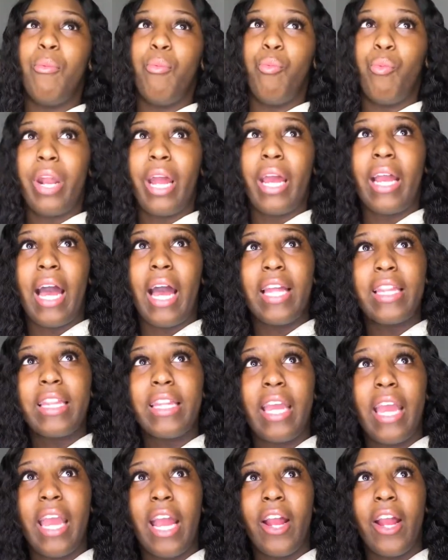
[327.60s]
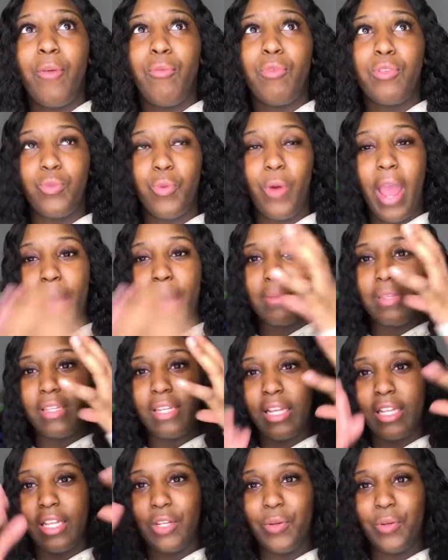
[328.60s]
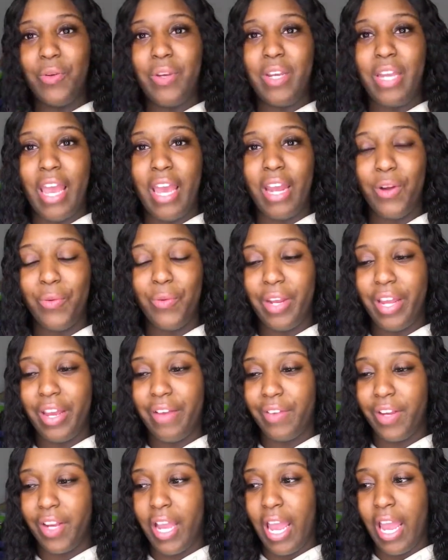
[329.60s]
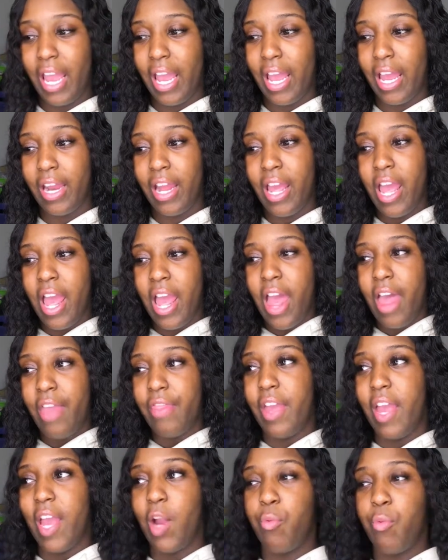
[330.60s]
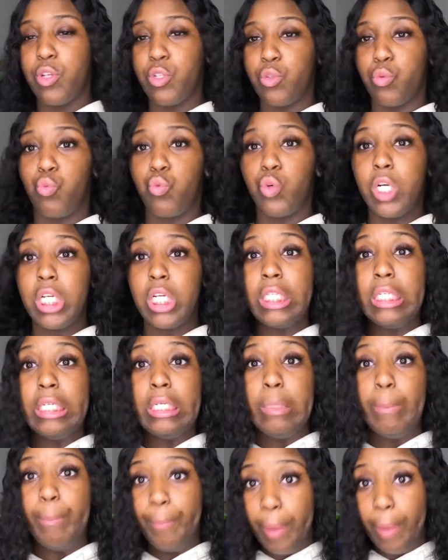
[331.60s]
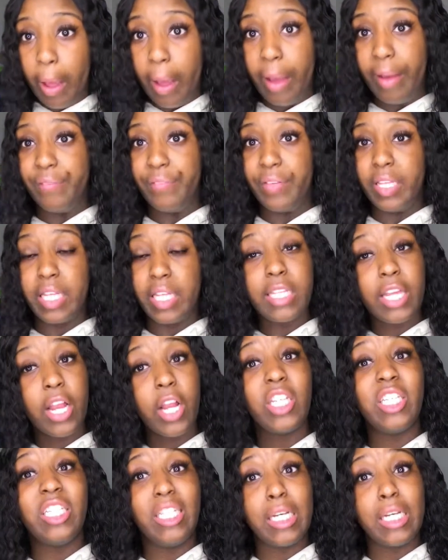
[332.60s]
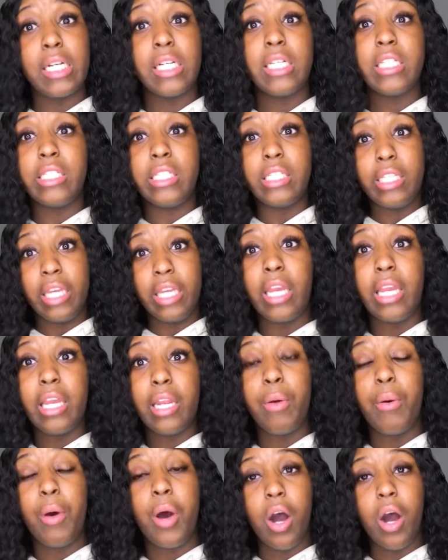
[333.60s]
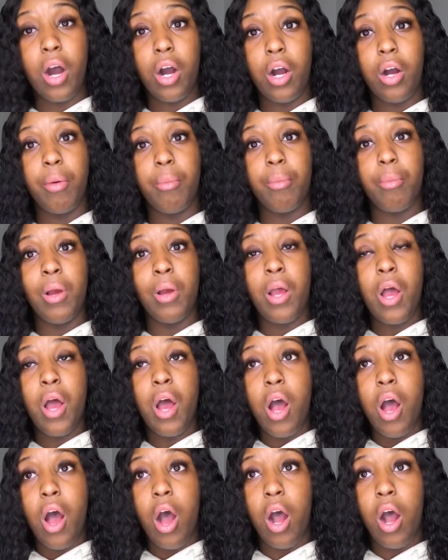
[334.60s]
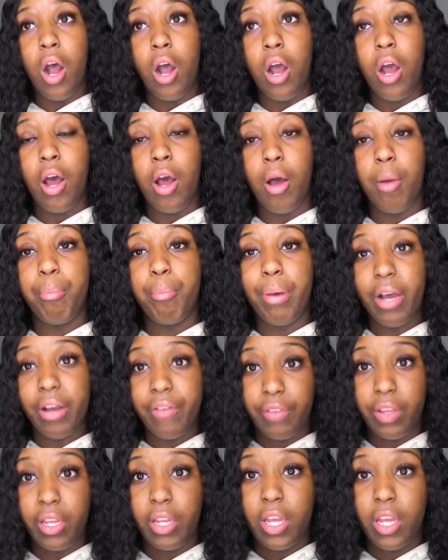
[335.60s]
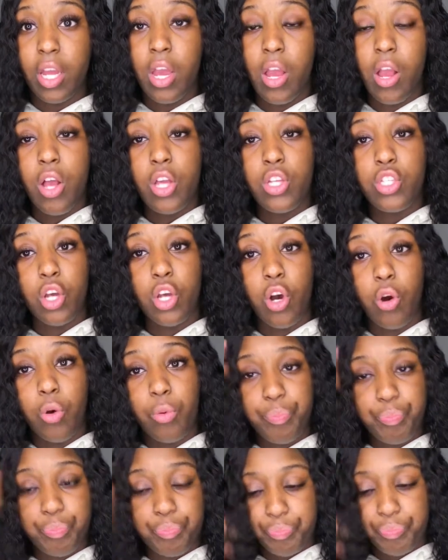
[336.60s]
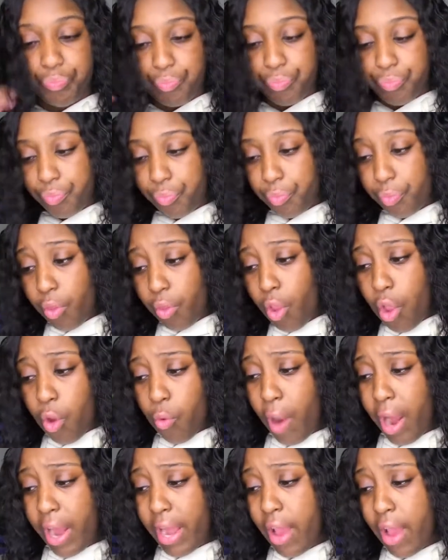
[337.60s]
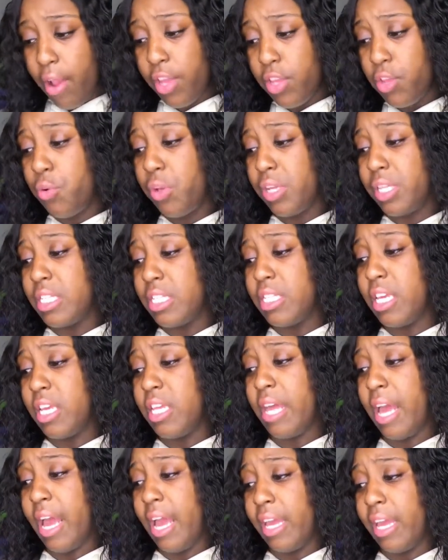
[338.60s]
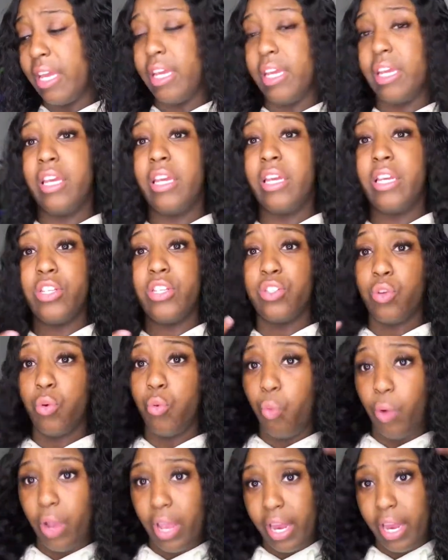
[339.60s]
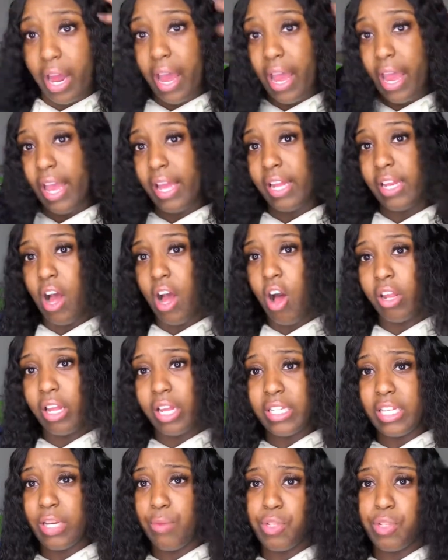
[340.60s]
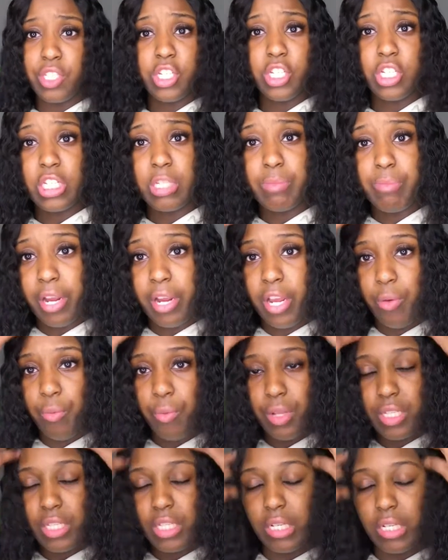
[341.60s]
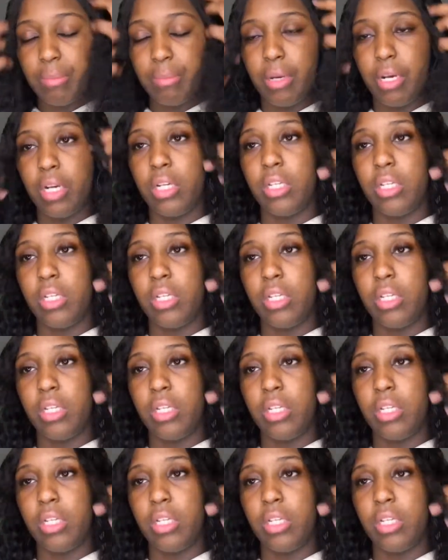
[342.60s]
When I got the hair, it was wrapped in a little net or whatever, and the hair was really puffy. This hair does get puffy. So right now you can see that it is wet. All I did was just spray it with some